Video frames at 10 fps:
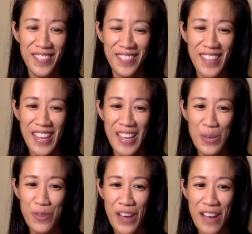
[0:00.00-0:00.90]
thank you
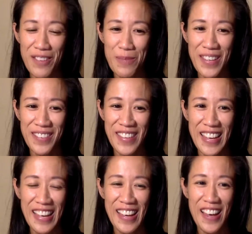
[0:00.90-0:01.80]
for having me.
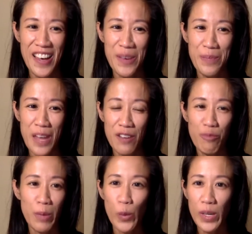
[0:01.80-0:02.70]
And if
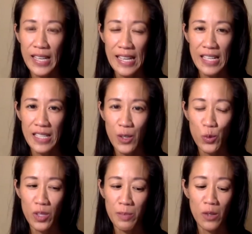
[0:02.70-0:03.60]
people want to get in touch
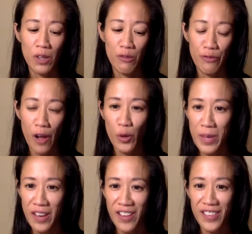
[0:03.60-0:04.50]
with me, you can follow me
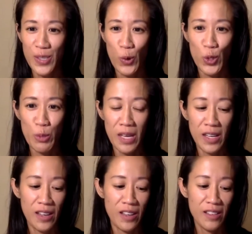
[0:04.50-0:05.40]
on social
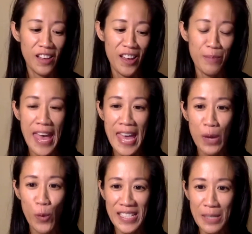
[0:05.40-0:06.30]
media on Hey
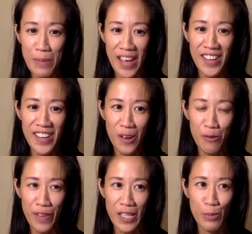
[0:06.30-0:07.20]
Wendy May on
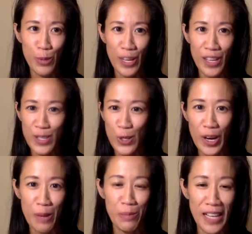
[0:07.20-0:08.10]
Facebook,
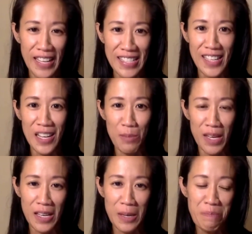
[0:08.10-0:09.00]
Instagram, LinkedIn, and
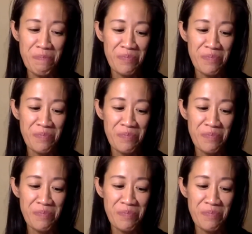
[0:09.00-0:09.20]
Medium.